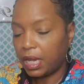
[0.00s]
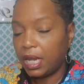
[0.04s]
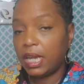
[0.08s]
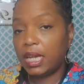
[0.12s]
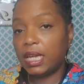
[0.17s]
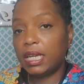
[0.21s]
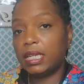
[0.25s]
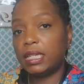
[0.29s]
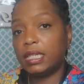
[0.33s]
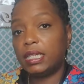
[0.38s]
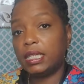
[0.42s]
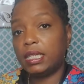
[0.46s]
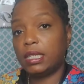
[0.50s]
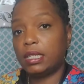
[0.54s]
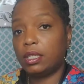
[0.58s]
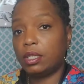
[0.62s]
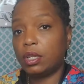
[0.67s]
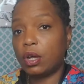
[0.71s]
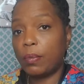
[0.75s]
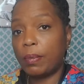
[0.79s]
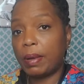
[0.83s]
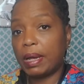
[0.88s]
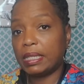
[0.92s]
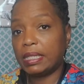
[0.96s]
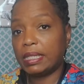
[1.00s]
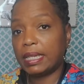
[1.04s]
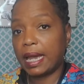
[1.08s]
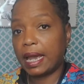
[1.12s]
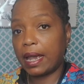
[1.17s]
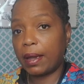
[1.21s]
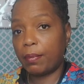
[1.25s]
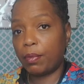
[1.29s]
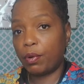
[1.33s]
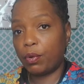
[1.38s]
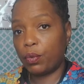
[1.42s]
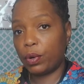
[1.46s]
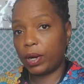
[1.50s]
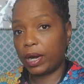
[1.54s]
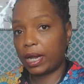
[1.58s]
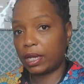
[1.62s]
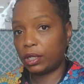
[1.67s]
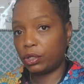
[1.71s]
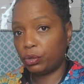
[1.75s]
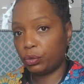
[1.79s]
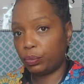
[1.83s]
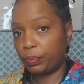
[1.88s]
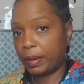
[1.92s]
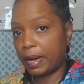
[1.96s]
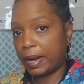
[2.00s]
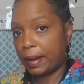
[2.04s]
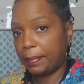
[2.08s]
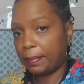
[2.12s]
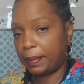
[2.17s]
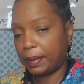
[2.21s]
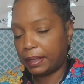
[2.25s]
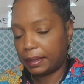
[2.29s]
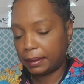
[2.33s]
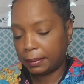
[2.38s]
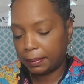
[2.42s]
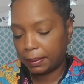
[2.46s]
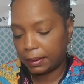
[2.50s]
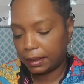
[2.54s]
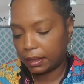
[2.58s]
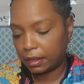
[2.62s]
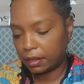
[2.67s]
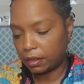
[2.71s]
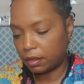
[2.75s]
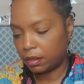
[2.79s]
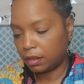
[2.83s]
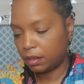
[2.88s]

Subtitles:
It sits on my table when I do pop-ups,